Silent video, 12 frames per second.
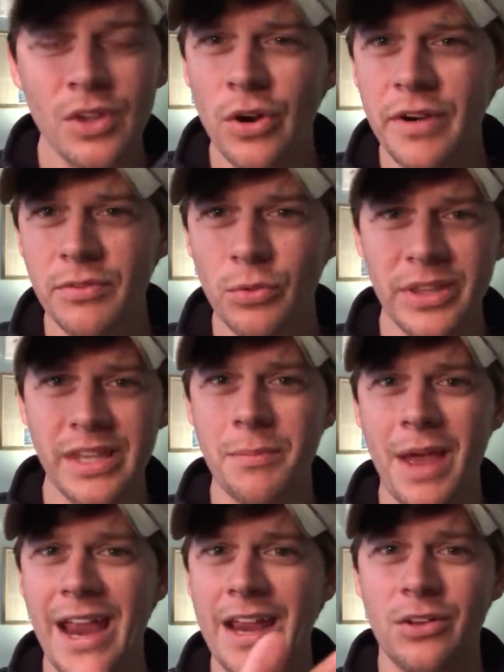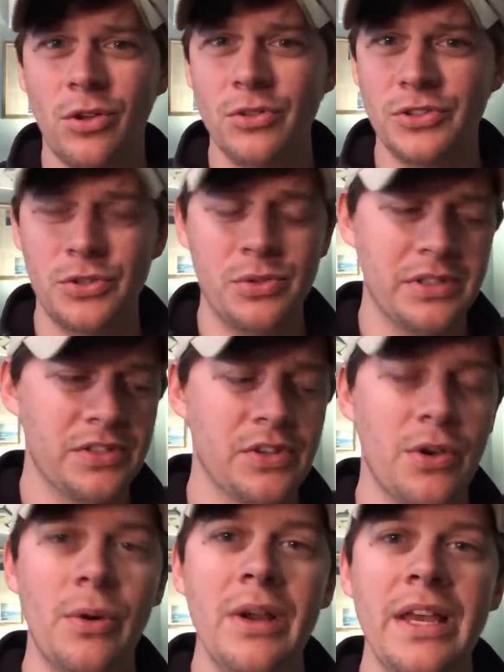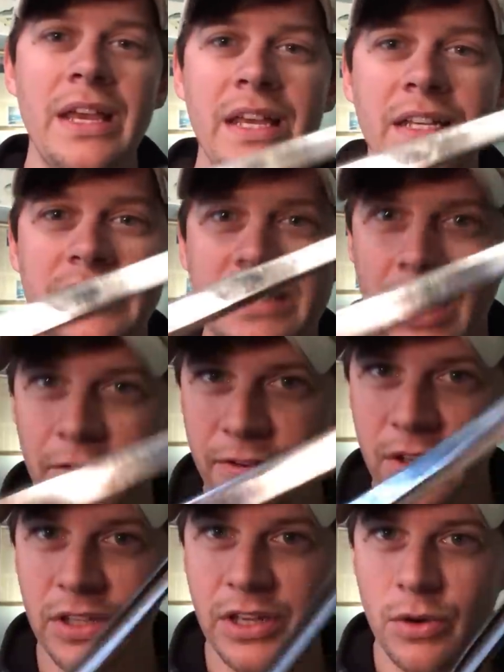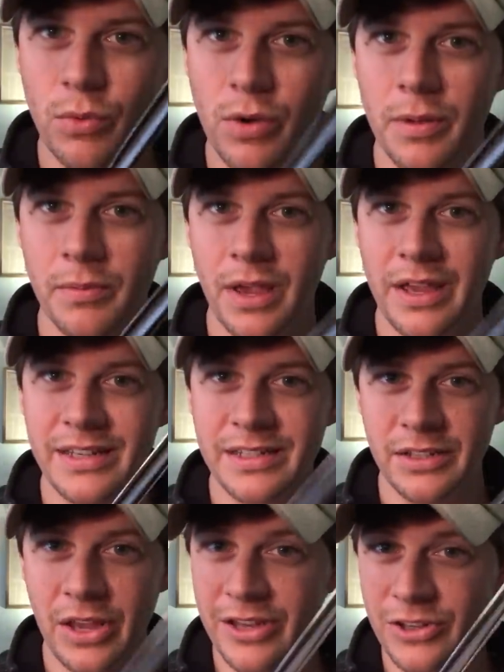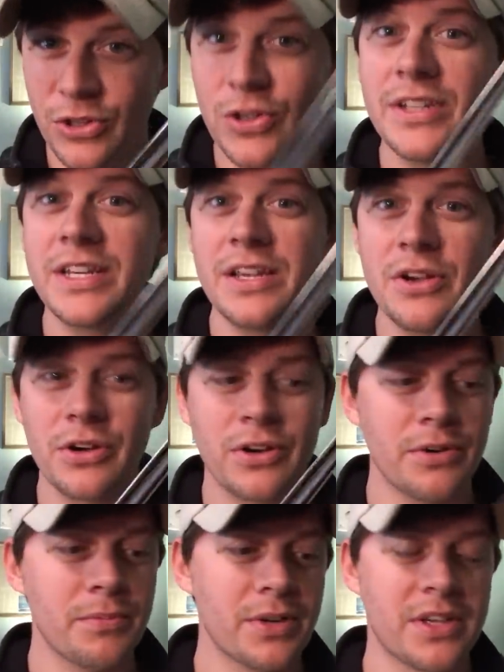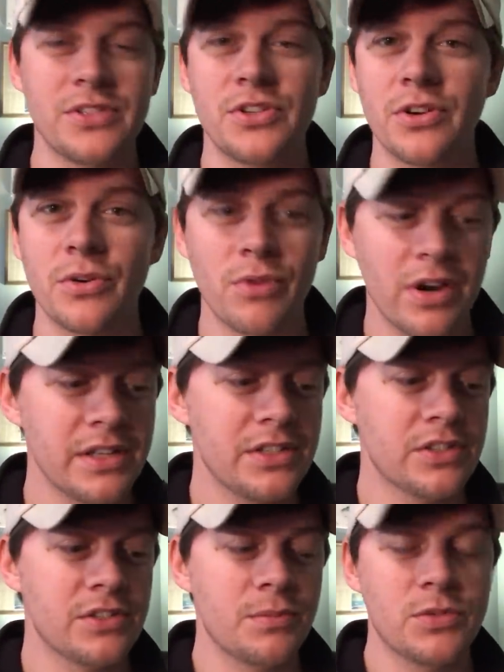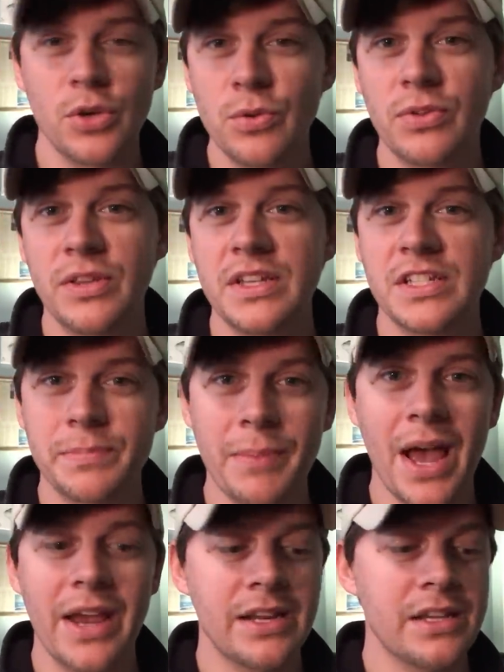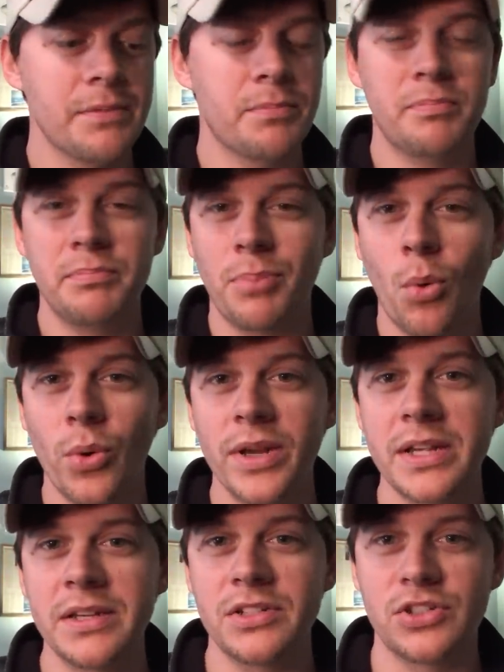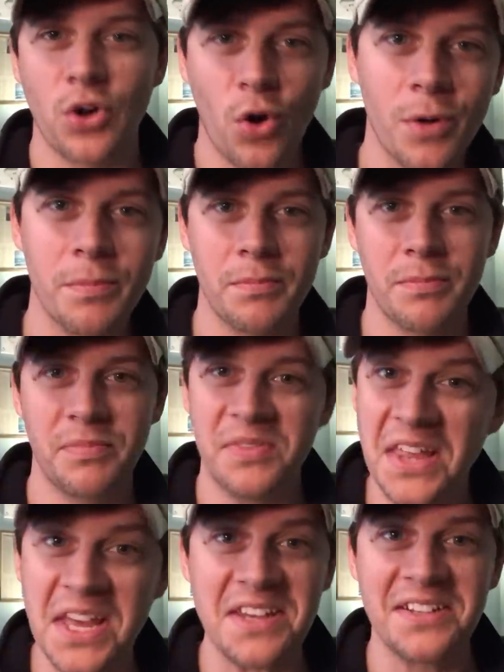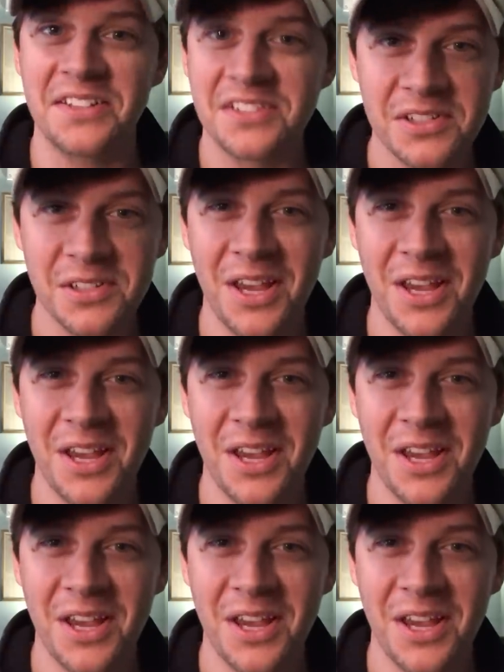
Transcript: or even really get my hand close to it. So definitely going to want a, a, a good dehooker because you're going to run into some toothy, spiny, pointy, sharp things